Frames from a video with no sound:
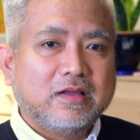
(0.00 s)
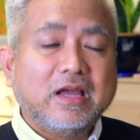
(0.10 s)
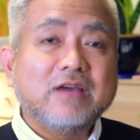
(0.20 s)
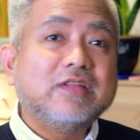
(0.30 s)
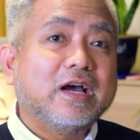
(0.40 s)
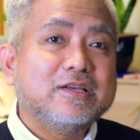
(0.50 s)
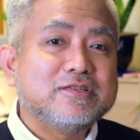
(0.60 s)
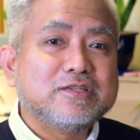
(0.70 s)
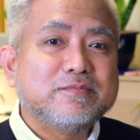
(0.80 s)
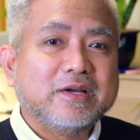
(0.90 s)
I have the
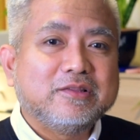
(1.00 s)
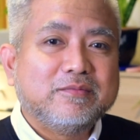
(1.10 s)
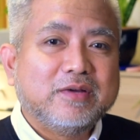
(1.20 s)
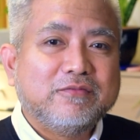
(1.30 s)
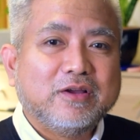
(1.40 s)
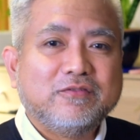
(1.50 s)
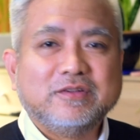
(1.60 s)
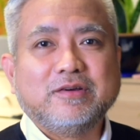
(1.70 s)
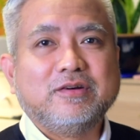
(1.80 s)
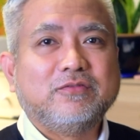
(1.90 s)
highest respect to my fellow
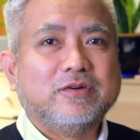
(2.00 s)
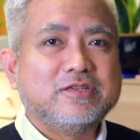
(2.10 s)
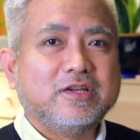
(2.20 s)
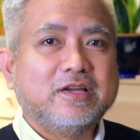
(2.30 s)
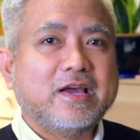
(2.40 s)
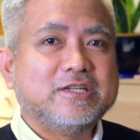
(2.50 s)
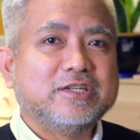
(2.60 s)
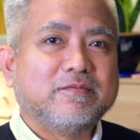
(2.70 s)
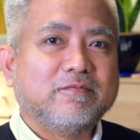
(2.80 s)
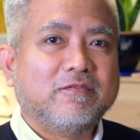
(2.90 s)
photographers and
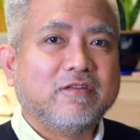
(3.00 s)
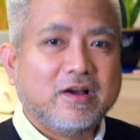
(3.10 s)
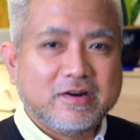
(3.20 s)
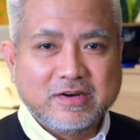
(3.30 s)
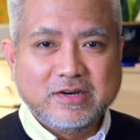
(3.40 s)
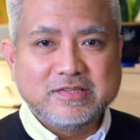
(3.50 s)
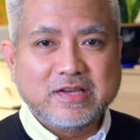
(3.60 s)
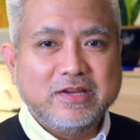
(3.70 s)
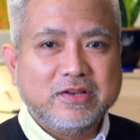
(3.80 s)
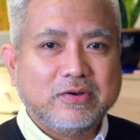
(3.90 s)
gadget vloggers.
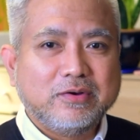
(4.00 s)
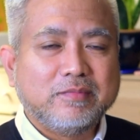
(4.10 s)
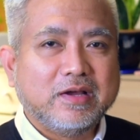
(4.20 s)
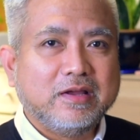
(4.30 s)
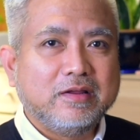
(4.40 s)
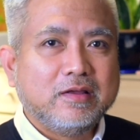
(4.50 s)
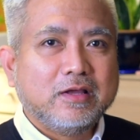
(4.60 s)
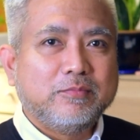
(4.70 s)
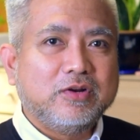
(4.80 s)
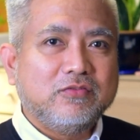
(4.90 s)
I know my
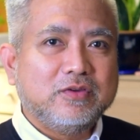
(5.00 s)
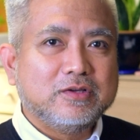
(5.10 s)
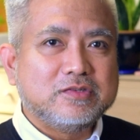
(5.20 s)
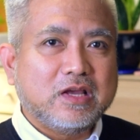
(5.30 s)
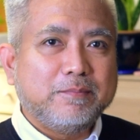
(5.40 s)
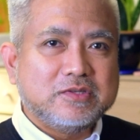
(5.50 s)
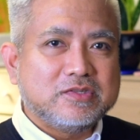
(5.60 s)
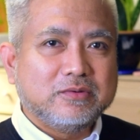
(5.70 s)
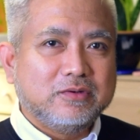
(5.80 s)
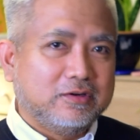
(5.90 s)
previous
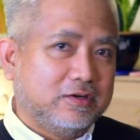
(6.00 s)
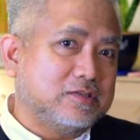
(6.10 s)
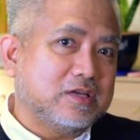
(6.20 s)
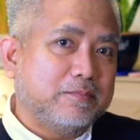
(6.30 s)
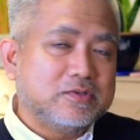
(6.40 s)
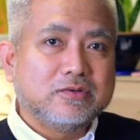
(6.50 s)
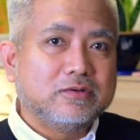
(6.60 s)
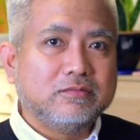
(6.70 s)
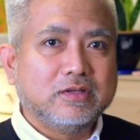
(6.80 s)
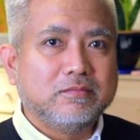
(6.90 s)
episode or this
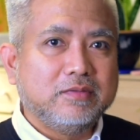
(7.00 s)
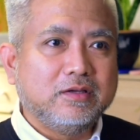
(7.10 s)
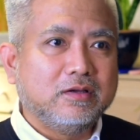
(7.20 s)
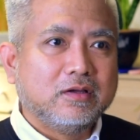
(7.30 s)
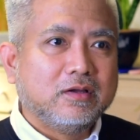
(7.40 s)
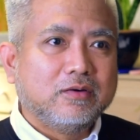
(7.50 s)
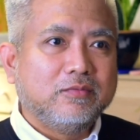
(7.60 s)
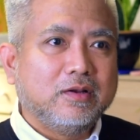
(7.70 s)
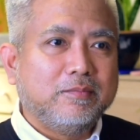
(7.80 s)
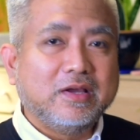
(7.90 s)
episode will be
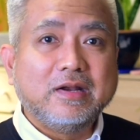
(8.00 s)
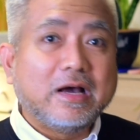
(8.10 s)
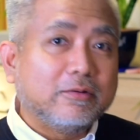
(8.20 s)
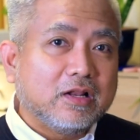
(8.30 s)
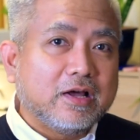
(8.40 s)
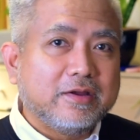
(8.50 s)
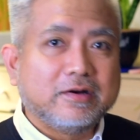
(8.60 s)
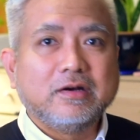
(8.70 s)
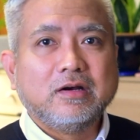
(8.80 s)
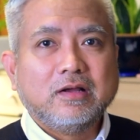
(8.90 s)
an
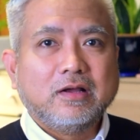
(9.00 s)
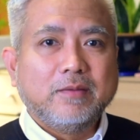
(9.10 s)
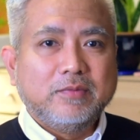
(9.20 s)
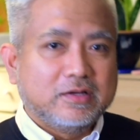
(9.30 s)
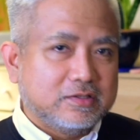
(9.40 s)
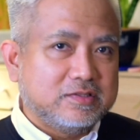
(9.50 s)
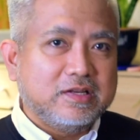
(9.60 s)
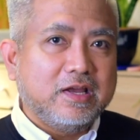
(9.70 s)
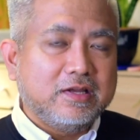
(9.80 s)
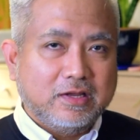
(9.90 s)
outlier. I'm not
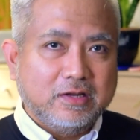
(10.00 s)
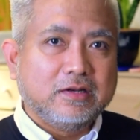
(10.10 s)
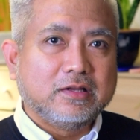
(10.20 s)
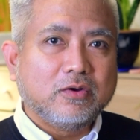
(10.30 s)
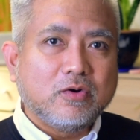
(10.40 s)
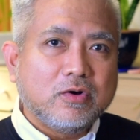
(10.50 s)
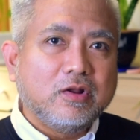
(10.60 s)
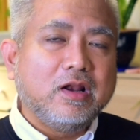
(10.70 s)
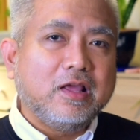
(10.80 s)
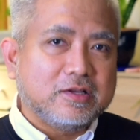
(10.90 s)
saying that
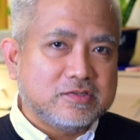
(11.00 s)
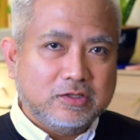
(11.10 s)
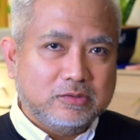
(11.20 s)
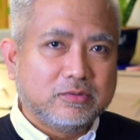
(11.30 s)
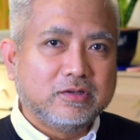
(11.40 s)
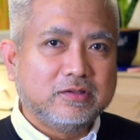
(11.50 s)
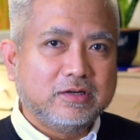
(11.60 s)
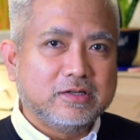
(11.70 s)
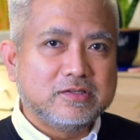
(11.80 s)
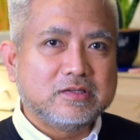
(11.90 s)
all
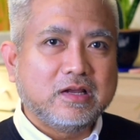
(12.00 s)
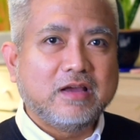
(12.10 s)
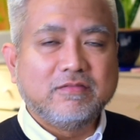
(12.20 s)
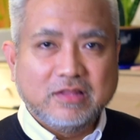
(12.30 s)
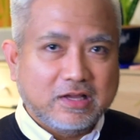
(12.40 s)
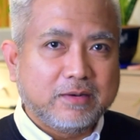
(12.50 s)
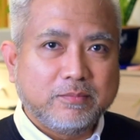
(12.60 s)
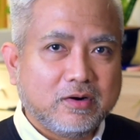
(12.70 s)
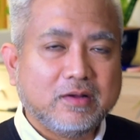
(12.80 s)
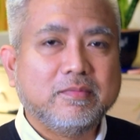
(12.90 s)
XT200s have that
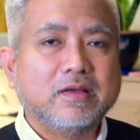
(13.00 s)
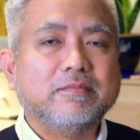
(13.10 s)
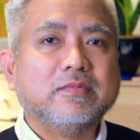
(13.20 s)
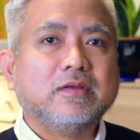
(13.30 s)
problem,